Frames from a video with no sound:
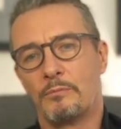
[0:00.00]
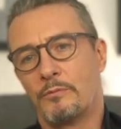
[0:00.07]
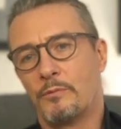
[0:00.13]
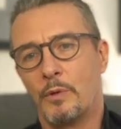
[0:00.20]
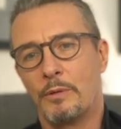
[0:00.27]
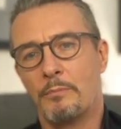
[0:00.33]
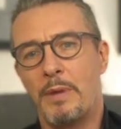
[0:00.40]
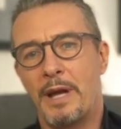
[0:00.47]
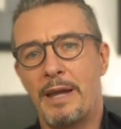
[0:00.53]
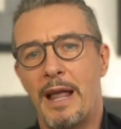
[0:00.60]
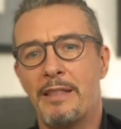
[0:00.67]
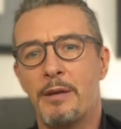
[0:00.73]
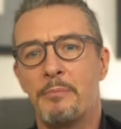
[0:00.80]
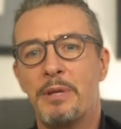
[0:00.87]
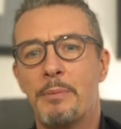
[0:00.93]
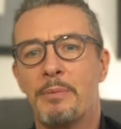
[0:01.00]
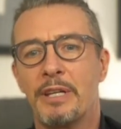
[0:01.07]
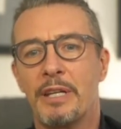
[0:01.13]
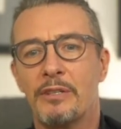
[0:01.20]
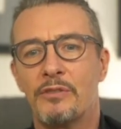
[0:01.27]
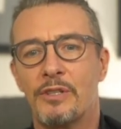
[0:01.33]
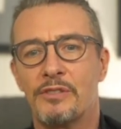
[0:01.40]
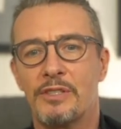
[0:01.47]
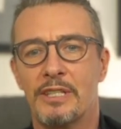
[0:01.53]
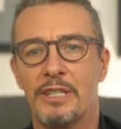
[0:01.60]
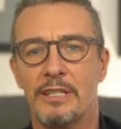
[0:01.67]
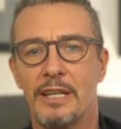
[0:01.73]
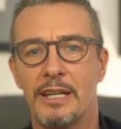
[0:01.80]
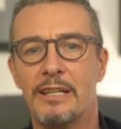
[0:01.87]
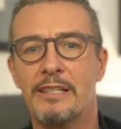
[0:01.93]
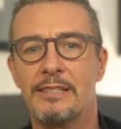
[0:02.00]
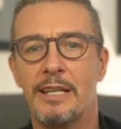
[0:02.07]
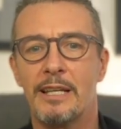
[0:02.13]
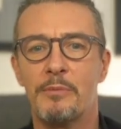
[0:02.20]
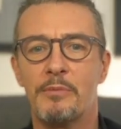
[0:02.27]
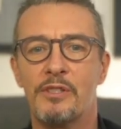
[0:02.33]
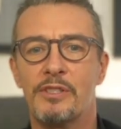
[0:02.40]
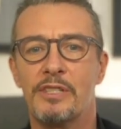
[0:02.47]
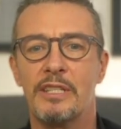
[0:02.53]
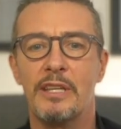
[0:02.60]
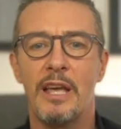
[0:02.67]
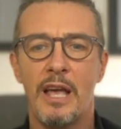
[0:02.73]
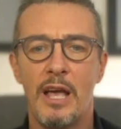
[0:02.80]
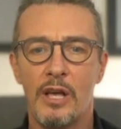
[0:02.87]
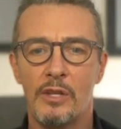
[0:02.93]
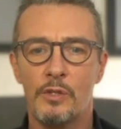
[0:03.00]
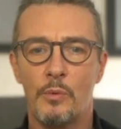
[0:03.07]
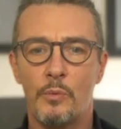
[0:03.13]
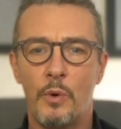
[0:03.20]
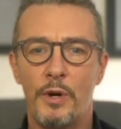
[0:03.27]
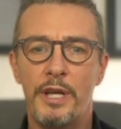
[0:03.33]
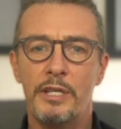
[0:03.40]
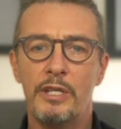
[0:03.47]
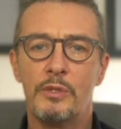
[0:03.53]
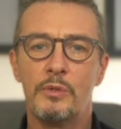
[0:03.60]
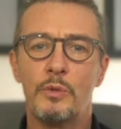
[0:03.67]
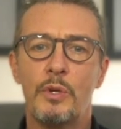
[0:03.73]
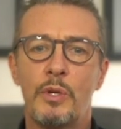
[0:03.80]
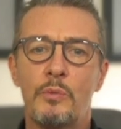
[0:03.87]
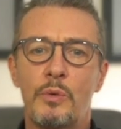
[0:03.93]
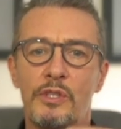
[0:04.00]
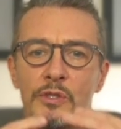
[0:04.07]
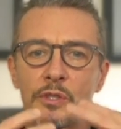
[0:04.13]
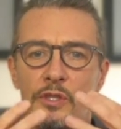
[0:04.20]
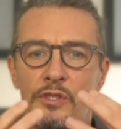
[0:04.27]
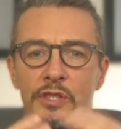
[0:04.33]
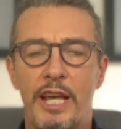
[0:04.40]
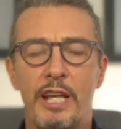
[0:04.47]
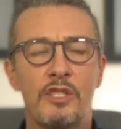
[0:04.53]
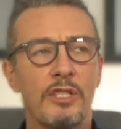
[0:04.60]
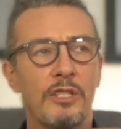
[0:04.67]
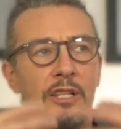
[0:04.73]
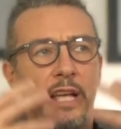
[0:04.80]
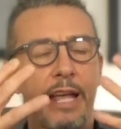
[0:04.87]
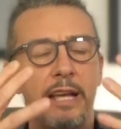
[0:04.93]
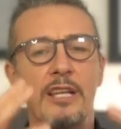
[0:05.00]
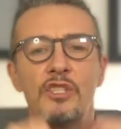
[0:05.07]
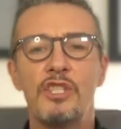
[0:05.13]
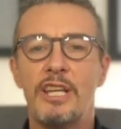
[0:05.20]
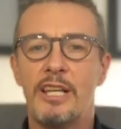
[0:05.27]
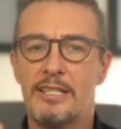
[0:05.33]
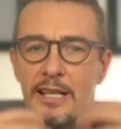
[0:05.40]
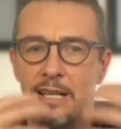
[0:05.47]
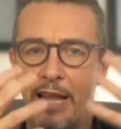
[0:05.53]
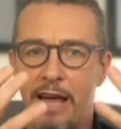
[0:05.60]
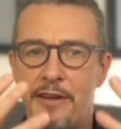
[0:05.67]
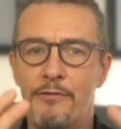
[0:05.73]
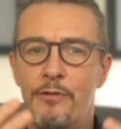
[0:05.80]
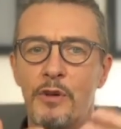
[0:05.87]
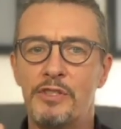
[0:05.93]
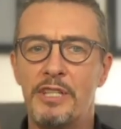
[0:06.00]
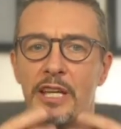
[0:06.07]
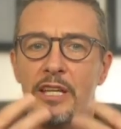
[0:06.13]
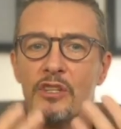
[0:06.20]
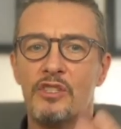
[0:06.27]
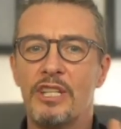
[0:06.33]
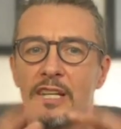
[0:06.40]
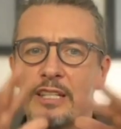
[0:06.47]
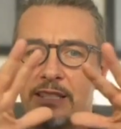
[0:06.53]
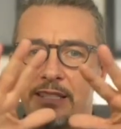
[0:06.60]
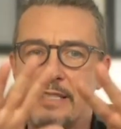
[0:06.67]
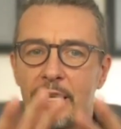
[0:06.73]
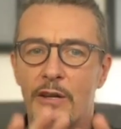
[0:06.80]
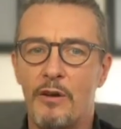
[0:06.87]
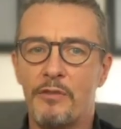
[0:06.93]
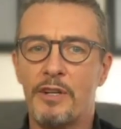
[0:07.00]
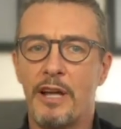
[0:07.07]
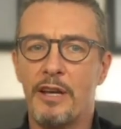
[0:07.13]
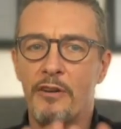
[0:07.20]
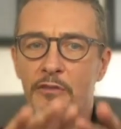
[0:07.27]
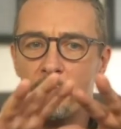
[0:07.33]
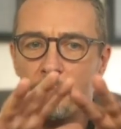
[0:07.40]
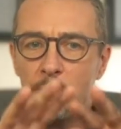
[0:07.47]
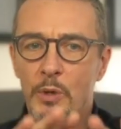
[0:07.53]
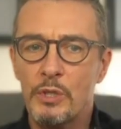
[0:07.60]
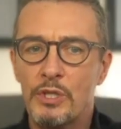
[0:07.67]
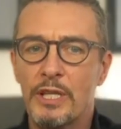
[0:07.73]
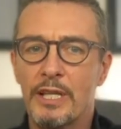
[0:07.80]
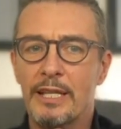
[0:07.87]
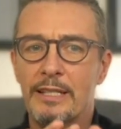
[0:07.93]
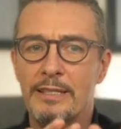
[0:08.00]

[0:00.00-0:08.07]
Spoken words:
what might other people interested in celibacy, so what are you doing with your sexual energy as a life force energy instead of kind of pushing it